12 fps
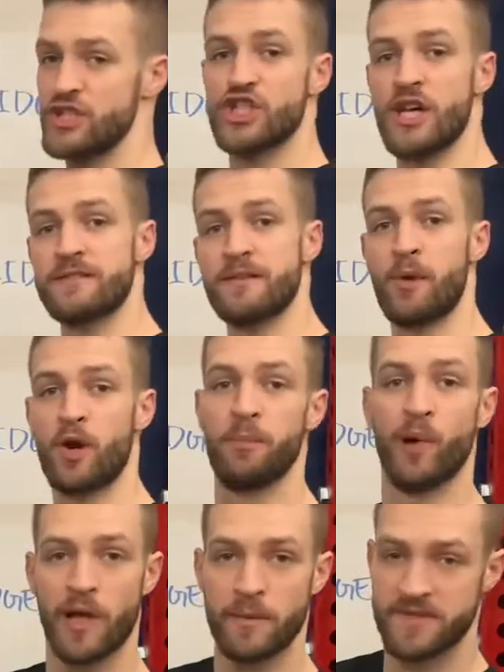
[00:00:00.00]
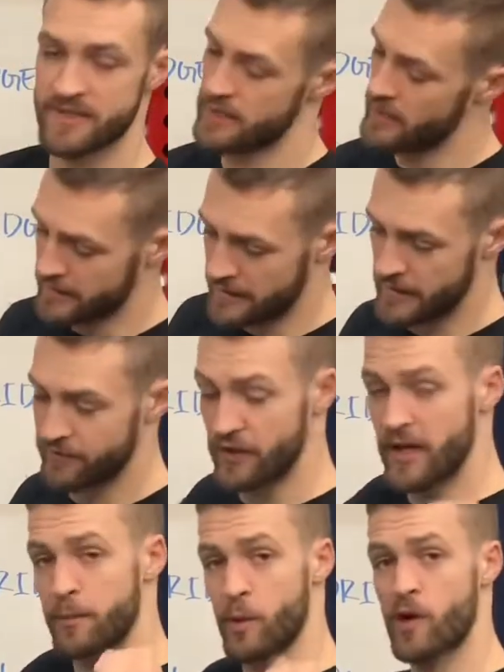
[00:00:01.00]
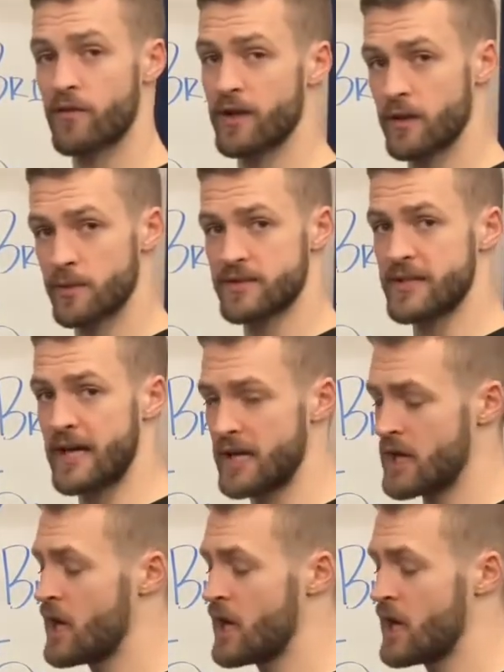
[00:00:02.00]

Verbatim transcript: chest to bar pull-ups. Again, if you got a bar available today.